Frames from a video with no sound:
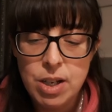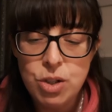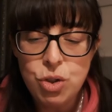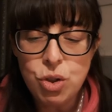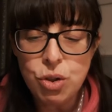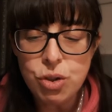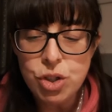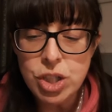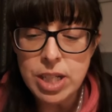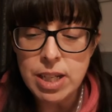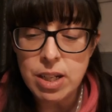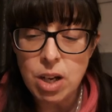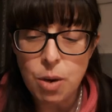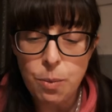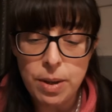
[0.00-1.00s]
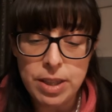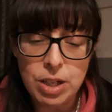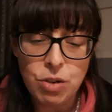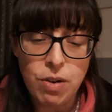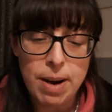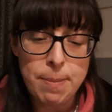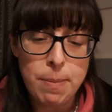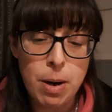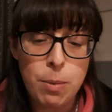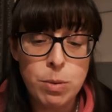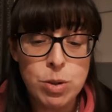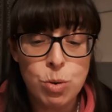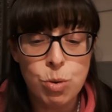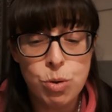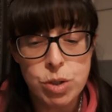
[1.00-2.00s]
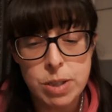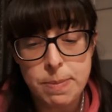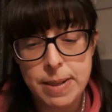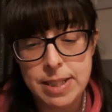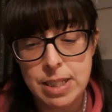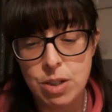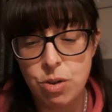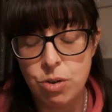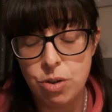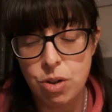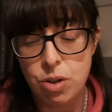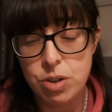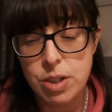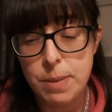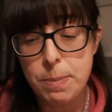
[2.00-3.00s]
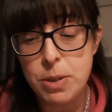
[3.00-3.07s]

George didn't know whether Grandma was automatic or not,